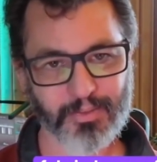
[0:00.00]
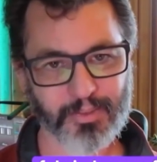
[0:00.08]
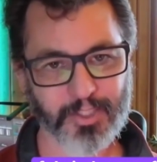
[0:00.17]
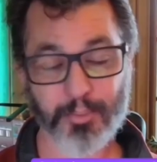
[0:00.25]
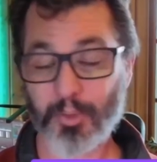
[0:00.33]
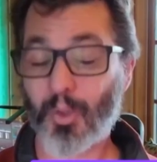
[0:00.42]

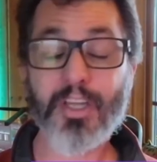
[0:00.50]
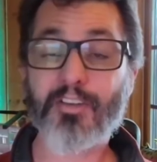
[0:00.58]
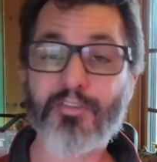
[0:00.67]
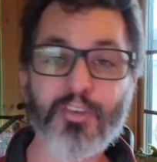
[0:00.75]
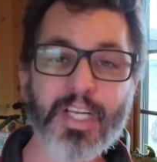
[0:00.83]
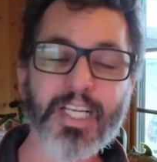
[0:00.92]
deploy your
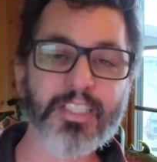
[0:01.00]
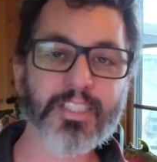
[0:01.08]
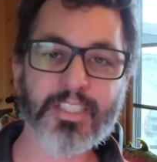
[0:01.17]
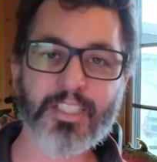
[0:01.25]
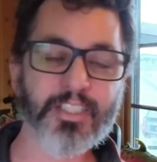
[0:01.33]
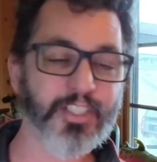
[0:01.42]
free
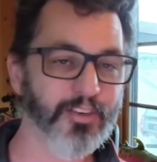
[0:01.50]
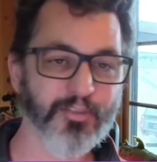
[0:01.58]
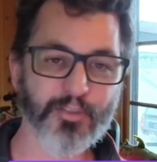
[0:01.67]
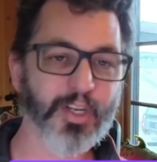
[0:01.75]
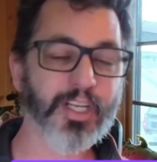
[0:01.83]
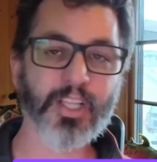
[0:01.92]
instance, your
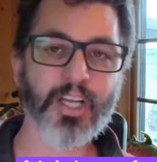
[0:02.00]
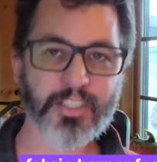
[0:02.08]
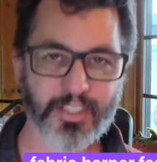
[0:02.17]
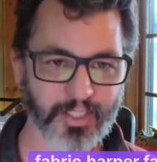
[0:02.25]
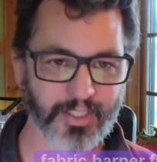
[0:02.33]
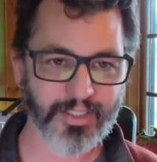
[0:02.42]
free
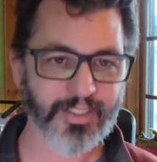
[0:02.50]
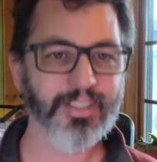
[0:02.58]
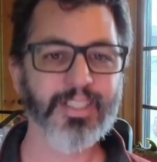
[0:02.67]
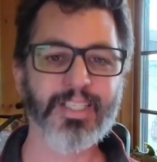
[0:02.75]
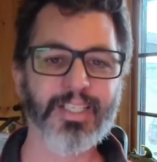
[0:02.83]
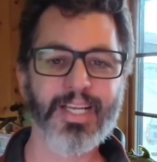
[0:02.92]
cluster,
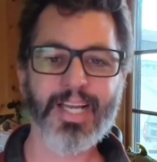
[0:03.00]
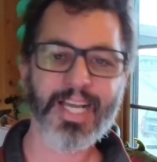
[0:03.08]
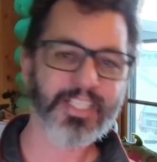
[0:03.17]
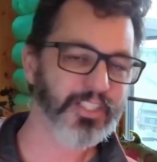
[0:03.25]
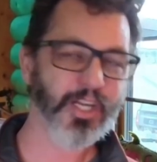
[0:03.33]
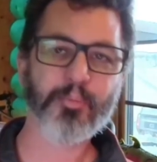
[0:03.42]
and
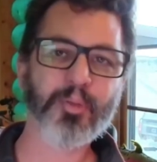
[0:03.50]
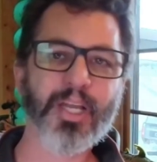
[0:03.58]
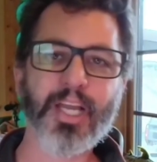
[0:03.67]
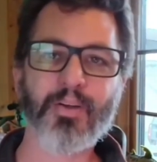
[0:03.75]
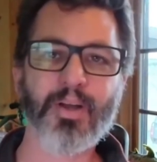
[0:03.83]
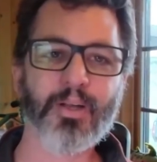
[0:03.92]
start
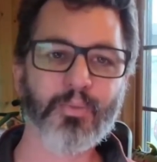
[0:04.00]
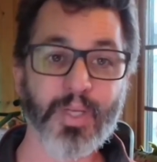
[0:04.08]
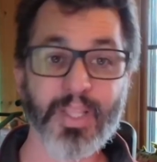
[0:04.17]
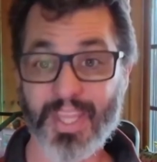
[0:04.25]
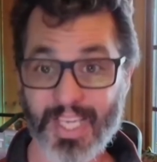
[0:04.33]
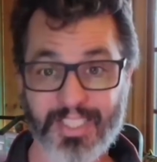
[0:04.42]
playing around
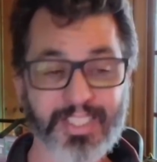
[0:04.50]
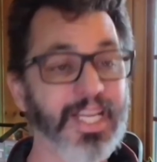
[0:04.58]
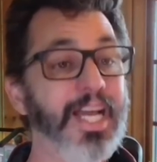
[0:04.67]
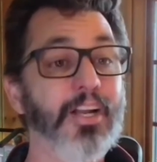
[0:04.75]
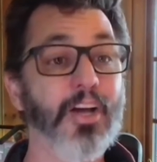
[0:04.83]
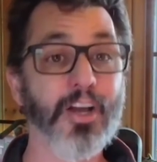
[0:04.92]
with this
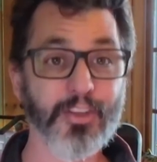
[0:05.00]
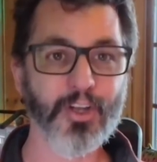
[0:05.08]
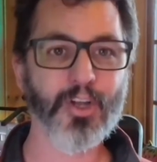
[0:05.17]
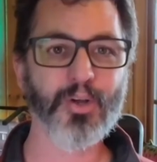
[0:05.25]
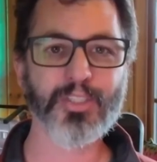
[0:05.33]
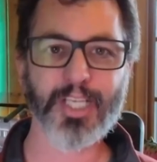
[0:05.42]
and other
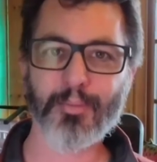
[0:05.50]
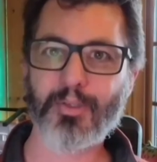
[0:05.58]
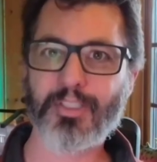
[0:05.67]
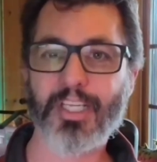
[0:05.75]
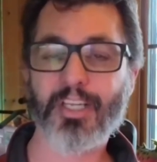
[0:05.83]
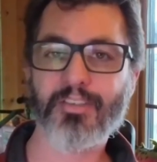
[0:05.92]
code
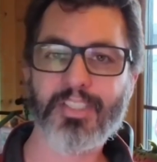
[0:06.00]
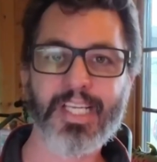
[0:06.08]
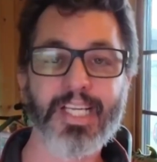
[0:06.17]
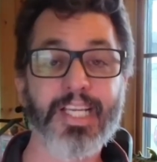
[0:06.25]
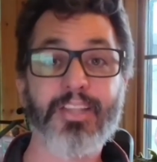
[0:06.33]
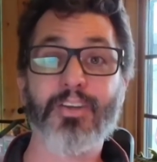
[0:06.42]
samples that you've
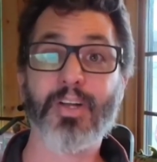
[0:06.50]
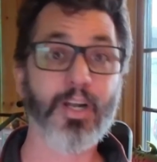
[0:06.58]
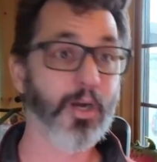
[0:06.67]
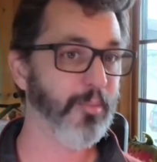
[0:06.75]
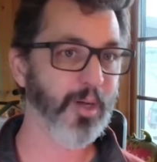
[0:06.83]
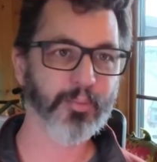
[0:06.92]
seen either in
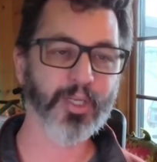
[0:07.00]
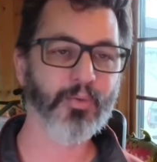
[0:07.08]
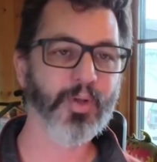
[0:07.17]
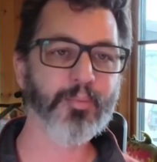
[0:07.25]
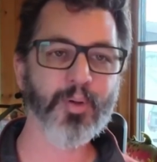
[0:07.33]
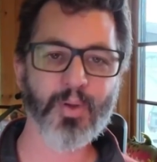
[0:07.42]
our public
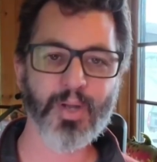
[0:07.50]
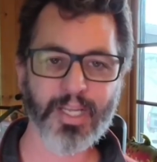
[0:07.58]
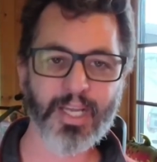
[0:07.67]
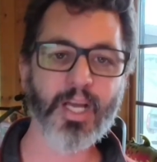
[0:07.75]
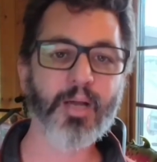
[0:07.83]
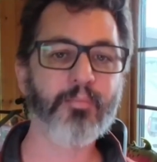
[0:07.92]
repo on
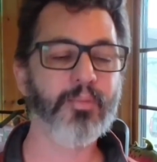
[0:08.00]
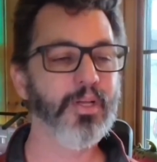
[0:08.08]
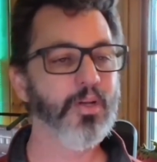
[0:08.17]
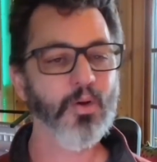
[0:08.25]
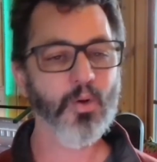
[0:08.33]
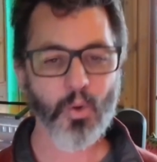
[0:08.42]
GitHub
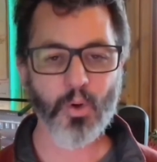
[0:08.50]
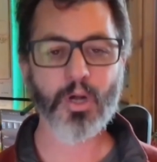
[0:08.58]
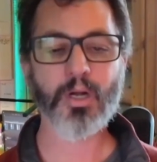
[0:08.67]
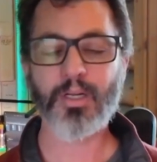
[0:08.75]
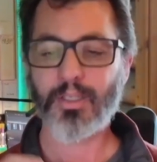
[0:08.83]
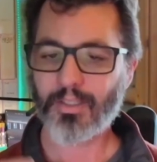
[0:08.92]

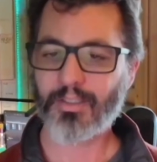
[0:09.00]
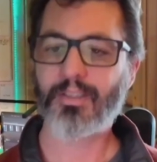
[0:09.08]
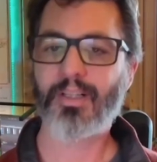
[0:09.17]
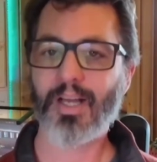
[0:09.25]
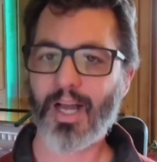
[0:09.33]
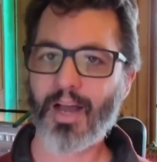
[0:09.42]
or
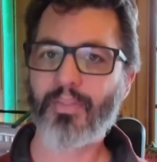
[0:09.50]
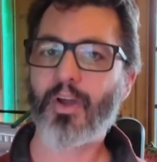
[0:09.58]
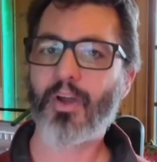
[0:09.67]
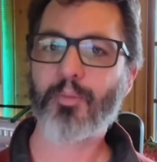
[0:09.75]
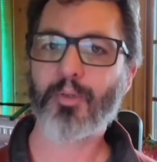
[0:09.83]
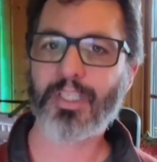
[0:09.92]
on the
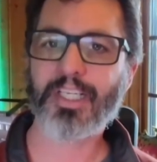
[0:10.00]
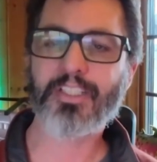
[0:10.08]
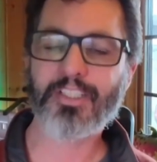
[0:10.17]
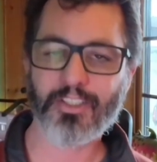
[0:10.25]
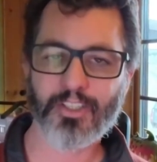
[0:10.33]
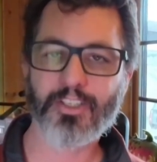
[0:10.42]
Harper
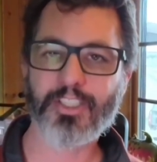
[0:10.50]
Learn